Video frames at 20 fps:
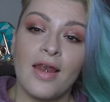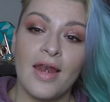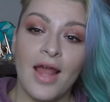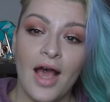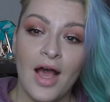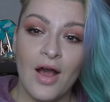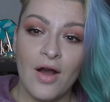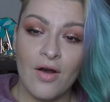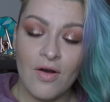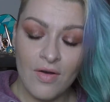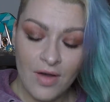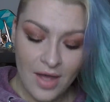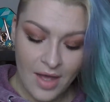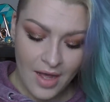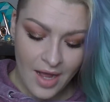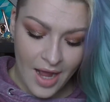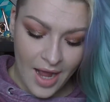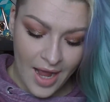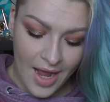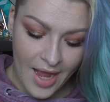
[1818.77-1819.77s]
now
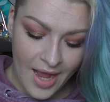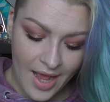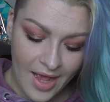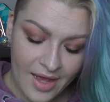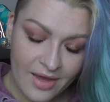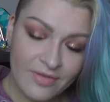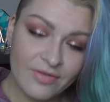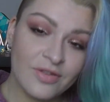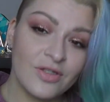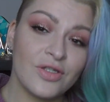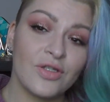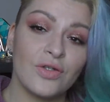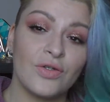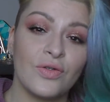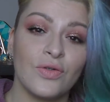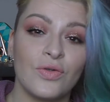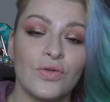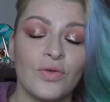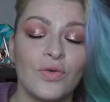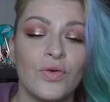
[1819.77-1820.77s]
I have
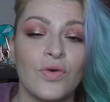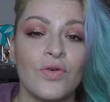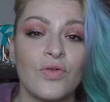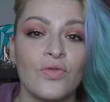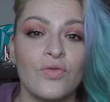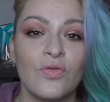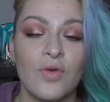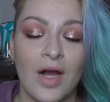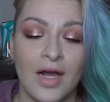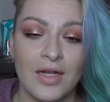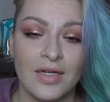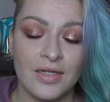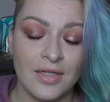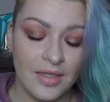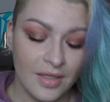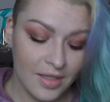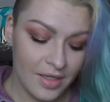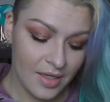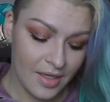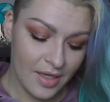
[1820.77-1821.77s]
to
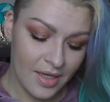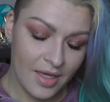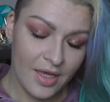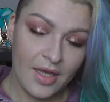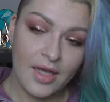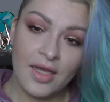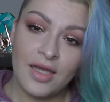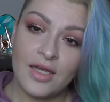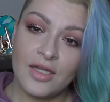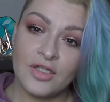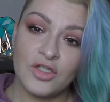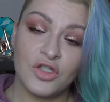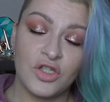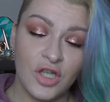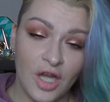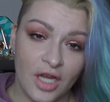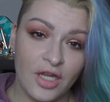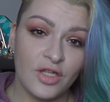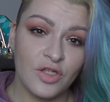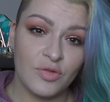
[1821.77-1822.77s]
run,
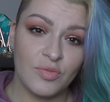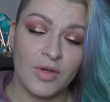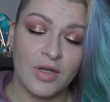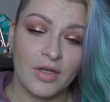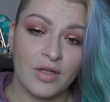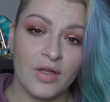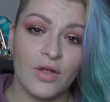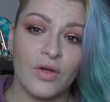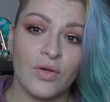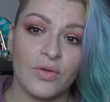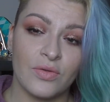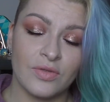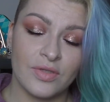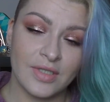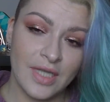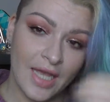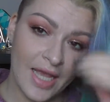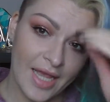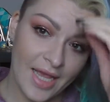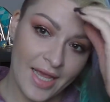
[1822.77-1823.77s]
change my
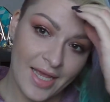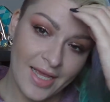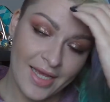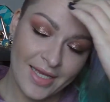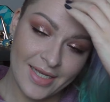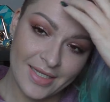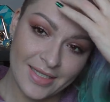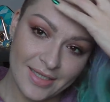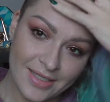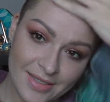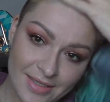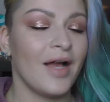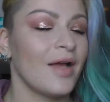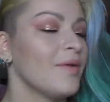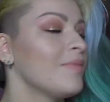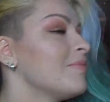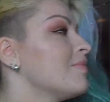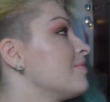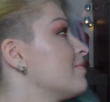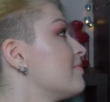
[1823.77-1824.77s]
clothes, and
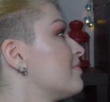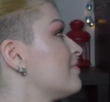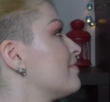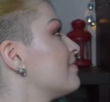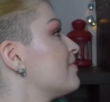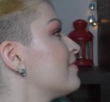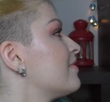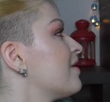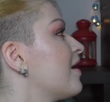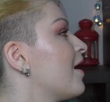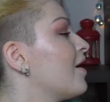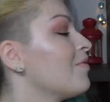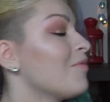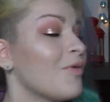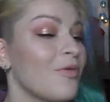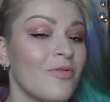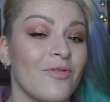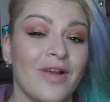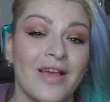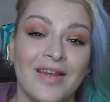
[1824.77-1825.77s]
I'm
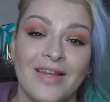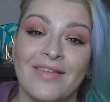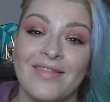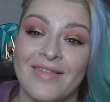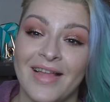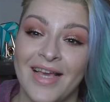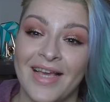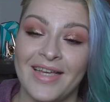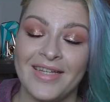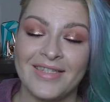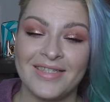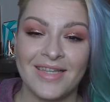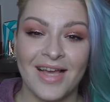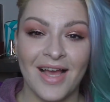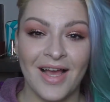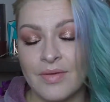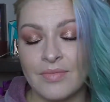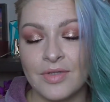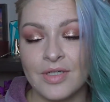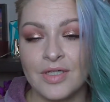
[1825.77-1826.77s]
already late.
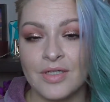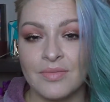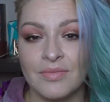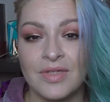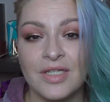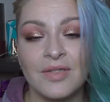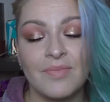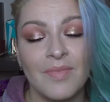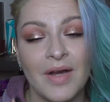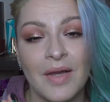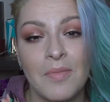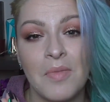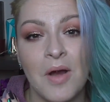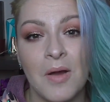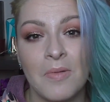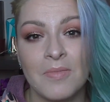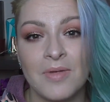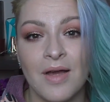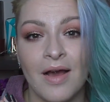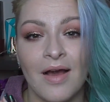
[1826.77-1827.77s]
I'm gonna meet my
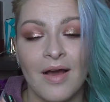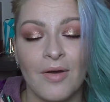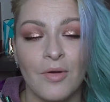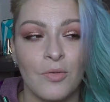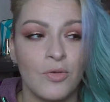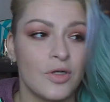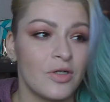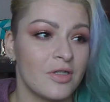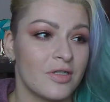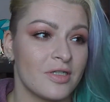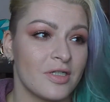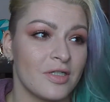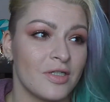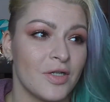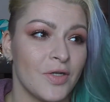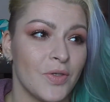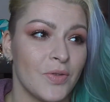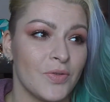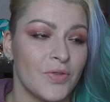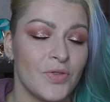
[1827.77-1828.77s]
mom now. We're gonna
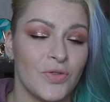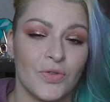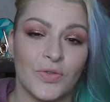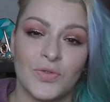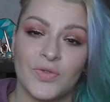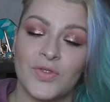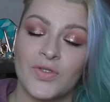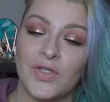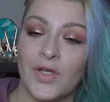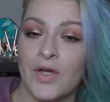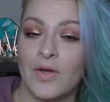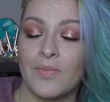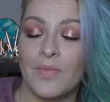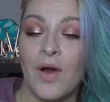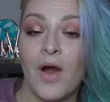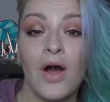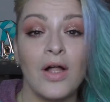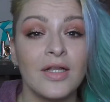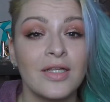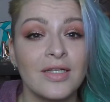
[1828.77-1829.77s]
go to some
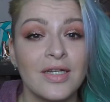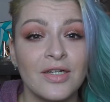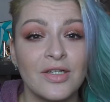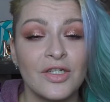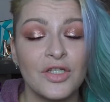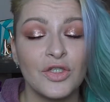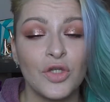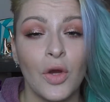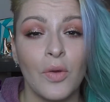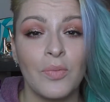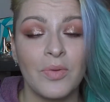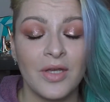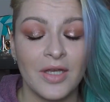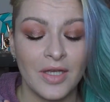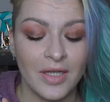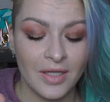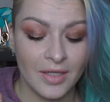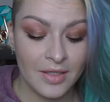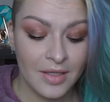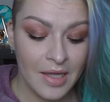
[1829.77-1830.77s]
holiday
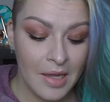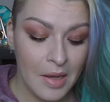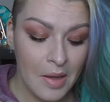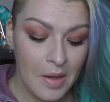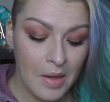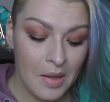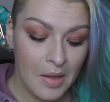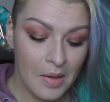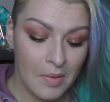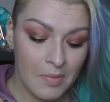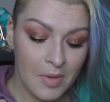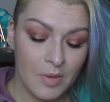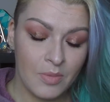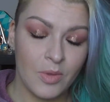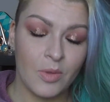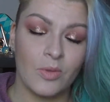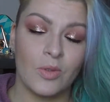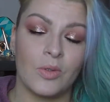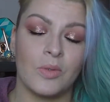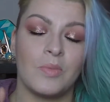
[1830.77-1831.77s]
shopping.
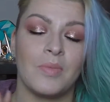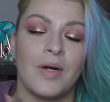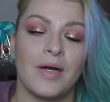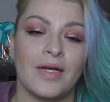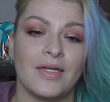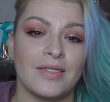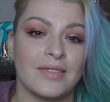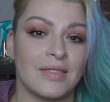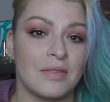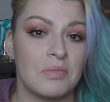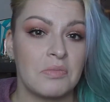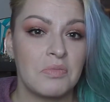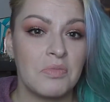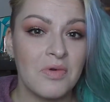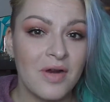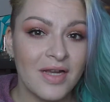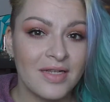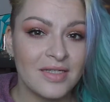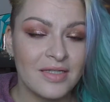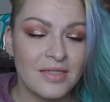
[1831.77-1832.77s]
Maybe we'll buy some
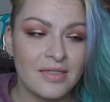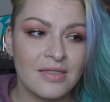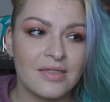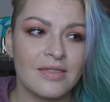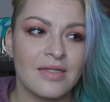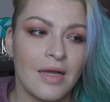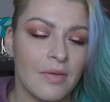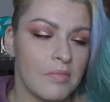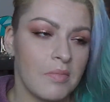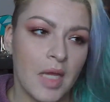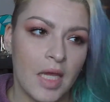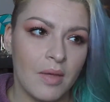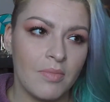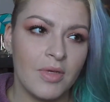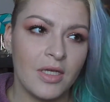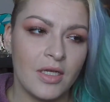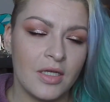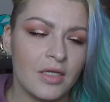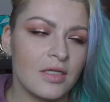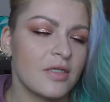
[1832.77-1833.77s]
presents. Not
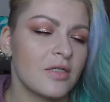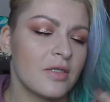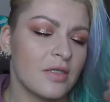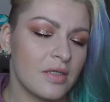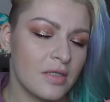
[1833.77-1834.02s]
maybe.